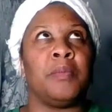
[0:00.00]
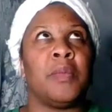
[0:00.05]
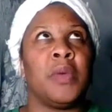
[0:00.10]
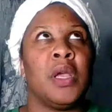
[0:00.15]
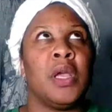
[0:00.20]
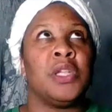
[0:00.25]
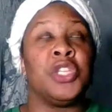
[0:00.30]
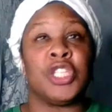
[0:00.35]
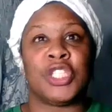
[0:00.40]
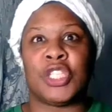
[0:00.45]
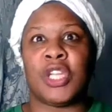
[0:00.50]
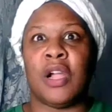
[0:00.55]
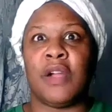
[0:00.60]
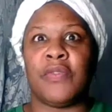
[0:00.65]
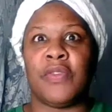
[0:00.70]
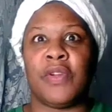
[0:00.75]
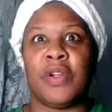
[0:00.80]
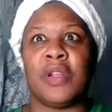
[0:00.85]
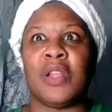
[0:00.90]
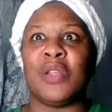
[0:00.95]

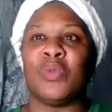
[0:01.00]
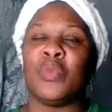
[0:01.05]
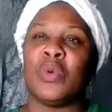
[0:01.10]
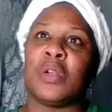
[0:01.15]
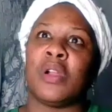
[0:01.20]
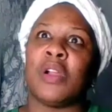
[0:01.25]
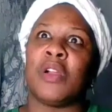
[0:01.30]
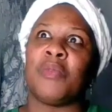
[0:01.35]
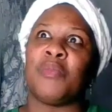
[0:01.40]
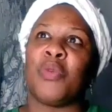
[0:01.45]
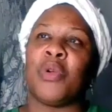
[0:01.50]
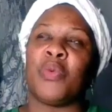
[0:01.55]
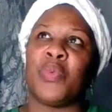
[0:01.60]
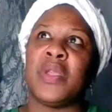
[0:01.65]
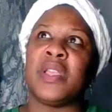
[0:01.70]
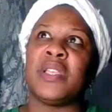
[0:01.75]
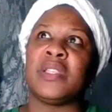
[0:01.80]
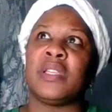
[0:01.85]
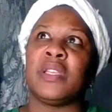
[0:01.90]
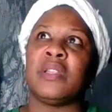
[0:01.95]
discovered in one of her more
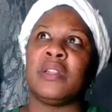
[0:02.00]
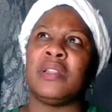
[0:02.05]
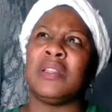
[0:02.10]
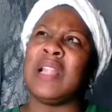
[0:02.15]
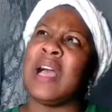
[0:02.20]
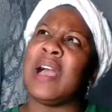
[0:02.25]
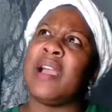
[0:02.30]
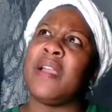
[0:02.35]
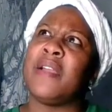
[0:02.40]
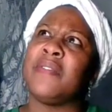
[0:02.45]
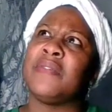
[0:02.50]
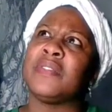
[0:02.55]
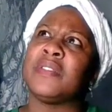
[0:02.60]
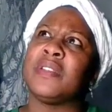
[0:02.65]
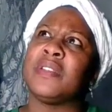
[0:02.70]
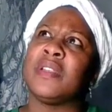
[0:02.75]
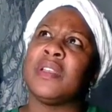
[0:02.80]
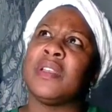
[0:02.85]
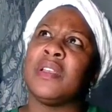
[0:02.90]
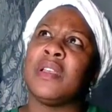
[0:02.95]
recent lives,
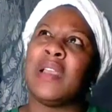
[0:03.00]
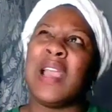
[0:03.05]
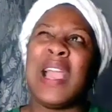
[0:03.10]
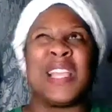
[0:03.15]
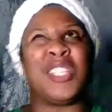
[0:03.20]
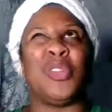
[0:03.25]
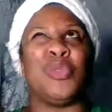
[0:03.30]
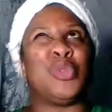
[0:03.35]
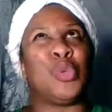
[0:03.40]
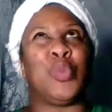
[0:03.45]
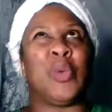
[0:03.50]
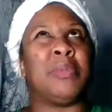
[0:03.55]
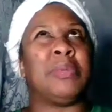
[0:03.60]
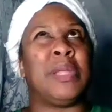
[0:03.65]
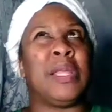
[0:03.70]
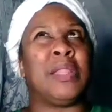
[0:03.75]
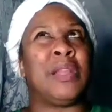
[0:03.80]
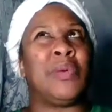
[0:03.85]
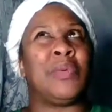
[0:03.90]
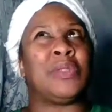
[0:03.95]
actually it was a replay
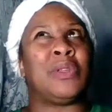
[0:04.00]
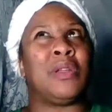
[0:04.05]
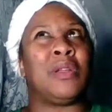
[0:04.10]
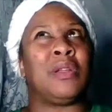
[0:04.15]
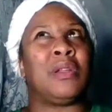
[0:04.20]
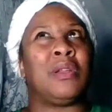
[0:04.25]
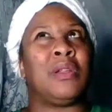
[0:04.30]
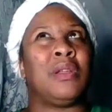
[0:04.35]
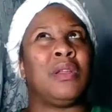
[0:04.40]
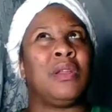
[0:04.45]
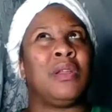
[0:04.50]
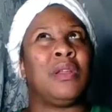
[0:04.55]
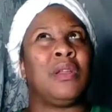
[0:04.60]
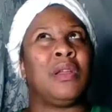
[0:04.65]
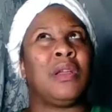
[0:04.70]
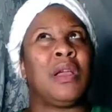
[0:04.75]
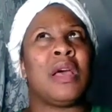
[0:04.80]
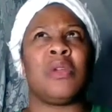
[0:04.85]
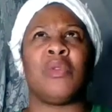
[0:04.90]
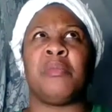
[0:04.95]
that I was on.
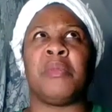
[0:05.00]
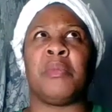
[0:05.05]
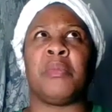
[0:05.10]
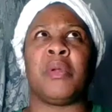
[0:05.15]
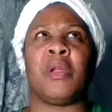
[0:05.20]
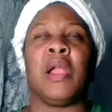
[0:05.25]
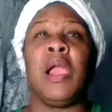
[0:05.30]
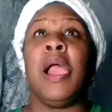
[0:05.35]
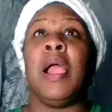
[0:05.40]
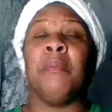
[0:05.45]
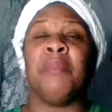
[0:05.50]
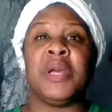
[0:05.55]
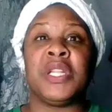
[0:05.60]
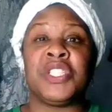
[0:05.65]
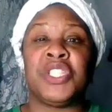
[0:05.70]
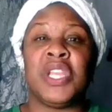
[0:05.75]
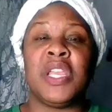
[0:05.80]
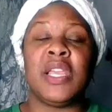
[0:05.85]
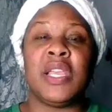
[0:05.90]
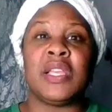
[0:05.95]
I don't remember.
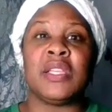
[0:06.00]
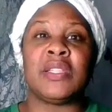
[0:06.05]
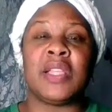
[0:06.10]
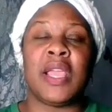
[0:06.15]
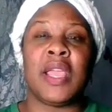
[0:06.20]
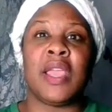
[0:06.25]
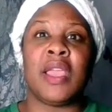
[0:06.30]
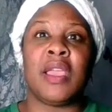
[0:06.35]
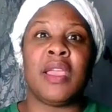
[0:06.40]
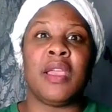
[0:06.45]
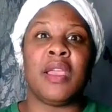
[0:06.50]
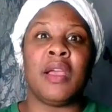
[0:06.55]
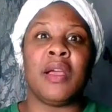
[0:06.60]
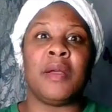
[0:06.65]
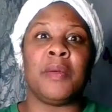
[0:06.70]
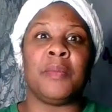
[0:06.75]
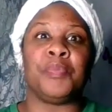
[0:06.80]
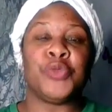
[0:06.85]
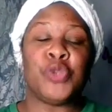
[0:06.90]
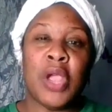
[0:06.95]
But she is a
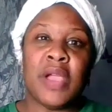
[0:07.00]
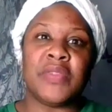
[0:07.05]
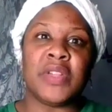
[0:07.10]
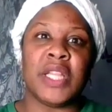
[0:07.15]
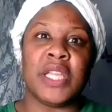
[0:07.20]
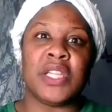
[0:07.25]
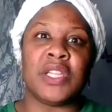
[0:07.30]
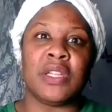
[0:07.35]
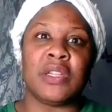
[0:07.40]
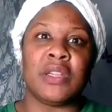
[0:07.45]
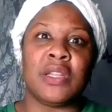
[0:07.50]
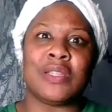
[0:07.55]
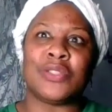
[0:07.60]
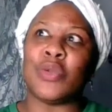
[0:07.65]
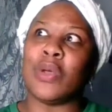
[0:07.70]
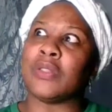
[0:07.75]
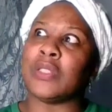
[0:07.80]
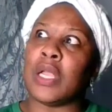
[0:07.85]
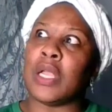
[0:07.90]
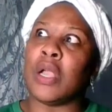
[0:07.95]
travel agent.
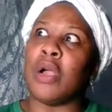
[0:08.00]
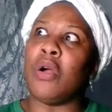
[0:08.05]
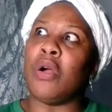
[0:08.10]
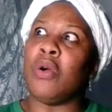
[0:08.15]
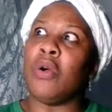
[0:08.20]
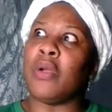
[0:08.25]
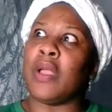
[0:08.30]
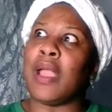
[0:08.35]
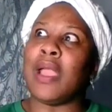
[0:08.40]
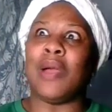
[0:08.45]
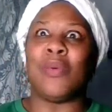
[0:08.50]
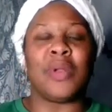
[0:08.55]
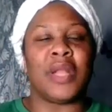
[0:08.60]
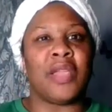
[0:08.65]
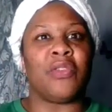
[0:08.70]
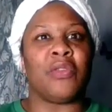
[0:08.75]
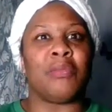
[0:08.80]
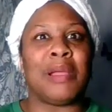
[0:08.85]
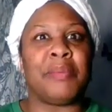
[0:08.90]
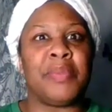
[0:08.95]
So I was like, okay, I want to give her
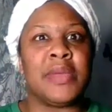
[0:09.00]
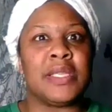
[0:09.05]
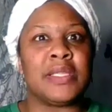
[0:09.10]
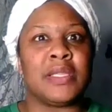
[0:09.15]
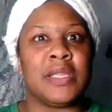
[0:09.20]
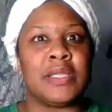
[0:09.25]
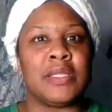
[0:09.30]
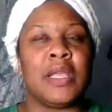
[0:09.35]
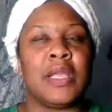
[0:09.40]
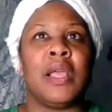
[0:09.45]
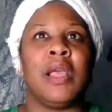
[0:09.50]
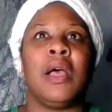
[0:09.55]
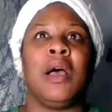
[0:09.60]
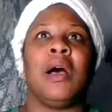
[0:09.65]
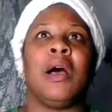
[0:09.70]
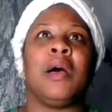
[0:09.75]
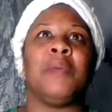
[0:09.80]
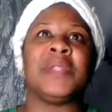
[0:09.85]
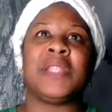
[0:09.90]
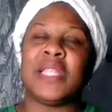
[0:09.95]
my business.
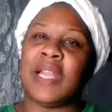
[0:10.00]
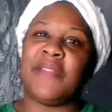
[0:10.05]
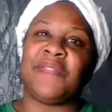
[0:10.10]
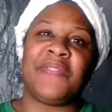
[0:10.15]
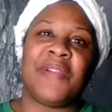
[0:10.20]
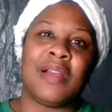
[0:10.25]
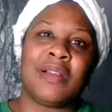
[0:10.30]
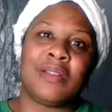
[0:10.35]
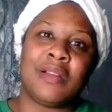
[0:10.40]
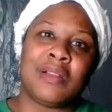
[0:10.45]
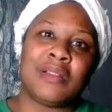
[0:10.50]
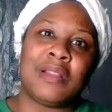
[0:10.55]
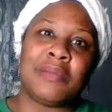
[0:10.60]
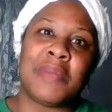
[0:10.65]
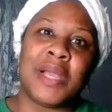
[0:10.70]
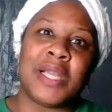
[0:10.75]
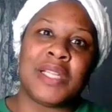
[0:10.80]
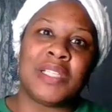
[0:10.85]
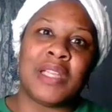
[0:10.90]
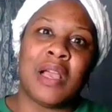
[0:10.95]
But then I found out that
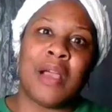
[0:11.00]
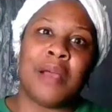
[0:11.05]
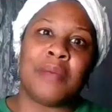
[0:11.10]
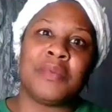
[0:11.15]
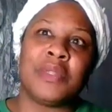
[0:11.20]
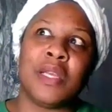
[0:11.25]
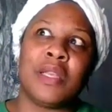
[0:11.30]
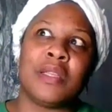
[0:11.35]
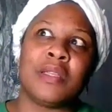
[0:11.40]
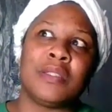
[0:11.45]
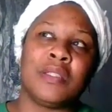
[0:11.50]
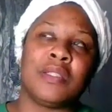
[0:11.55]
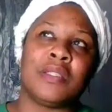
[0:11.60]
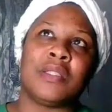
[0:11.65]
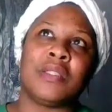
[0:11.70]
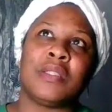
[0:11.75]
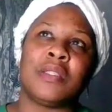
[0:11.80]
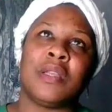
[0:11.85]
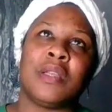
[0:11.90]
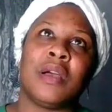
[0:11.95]
my job
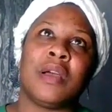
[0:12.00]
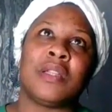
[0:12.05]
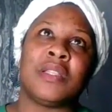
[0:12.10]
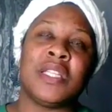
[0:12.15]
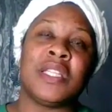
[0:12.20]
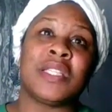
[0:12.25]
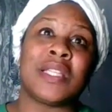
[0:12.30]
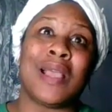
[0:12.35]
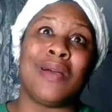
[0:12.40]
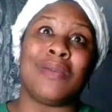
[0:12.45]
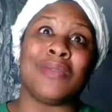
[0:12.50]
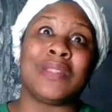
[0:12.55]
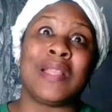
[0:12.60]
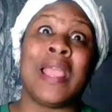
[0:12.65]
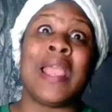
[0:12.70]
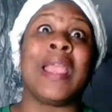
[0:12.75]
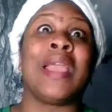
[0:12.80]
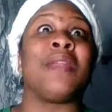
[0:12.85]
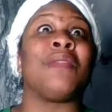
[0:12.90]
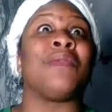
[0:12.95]
does discounts.
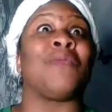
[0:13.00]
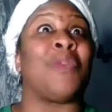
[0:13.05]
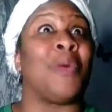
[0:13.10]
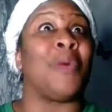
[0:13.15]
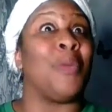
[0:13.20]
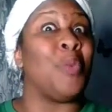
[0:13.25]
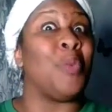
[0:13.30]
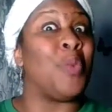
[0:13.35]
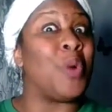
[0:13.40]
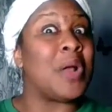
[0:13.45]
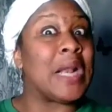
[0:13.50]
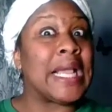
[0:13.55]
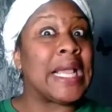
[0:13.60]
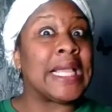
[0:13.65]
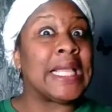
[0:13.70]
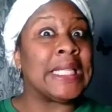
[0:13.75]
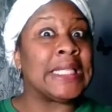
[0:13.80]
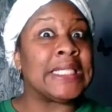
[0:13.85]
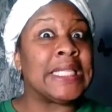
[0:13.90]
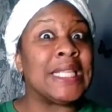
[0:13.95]
And from what I can
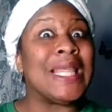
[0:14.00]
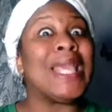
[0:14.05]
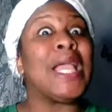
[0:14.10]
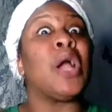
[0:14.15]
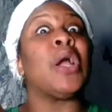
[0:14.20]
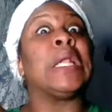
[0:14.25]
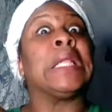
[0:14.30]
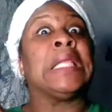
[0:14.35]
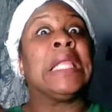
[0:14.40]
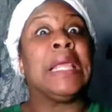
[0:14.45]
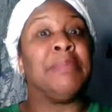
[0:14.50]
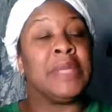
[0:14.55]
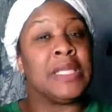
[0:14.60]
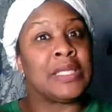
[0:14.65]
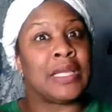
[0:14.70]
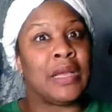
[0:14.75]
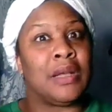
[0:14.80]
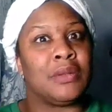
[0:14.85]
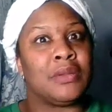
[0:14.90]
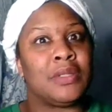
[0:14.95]
see, they are deep
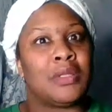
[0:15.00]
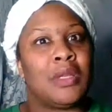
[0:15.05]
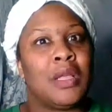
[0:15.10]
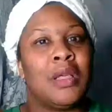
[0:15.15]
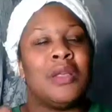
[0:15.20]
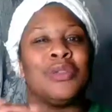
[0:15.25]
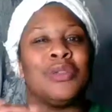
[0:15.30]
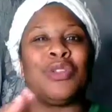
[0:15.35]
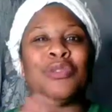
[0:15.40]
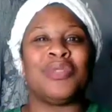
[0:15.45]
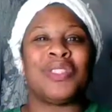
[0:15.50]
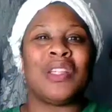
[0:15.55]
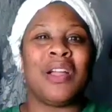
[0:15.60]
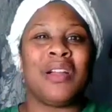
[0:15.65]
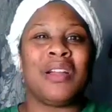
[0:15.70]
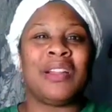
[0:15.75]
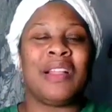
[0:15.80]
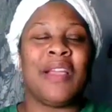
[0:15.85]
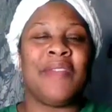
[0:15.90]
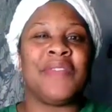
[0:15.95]
discounts. So I'm
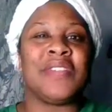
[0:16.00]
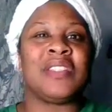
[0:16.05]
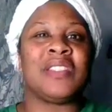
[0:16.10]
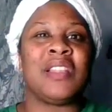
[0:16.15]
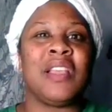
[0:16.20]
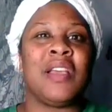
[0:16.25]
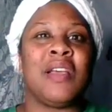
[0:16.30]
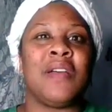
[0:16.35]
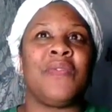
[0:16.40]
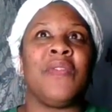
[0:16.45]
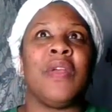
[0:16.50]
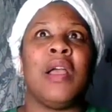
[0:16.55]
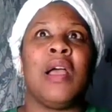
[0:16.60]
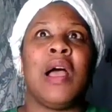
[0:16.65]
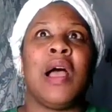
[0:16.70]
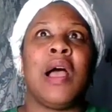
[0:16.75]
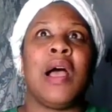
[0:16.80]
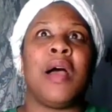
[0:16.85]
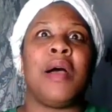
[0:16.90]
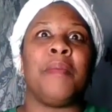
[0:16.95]
sorry, Life of Steph.
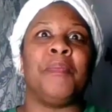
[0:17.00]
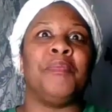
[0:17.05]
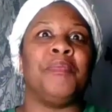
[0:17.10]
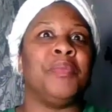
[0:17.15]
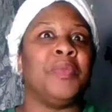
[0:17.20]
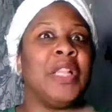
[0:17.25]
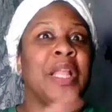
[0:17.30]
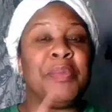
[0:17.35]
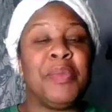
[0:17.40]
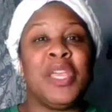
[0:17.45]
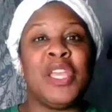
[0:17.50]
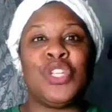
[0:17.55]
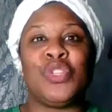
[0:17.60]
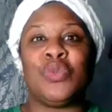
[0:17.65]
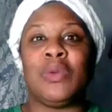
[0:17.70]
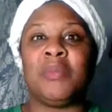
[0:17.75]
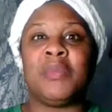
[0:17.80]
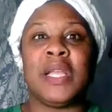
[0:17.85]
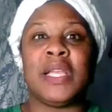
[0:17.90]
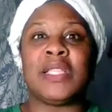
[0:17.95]
Let me
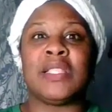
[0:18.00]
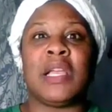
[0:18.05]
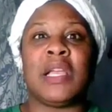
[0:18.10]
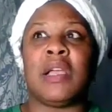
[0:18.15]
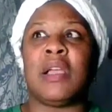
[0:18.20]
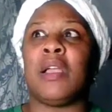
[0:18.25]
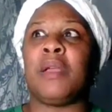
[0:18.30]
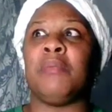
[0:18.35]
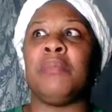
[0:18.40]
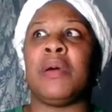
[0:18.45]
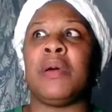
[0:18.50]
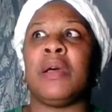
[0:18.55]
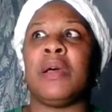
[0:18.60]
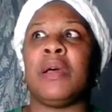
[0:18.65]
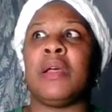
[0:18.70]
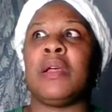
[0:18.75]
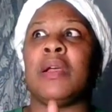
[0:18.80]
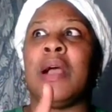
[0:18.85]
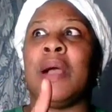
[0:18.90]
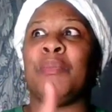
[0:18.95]
hit you up next time. But
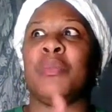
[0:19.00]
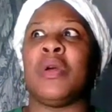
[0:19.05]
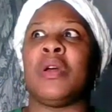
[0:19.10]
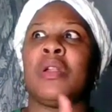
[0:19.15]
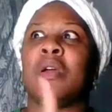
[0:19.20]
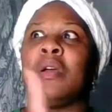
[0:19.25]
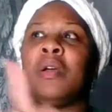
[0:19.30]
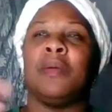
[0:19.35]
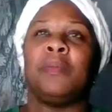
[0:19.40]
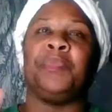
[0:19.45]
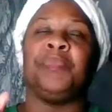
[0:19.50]
I'm gonna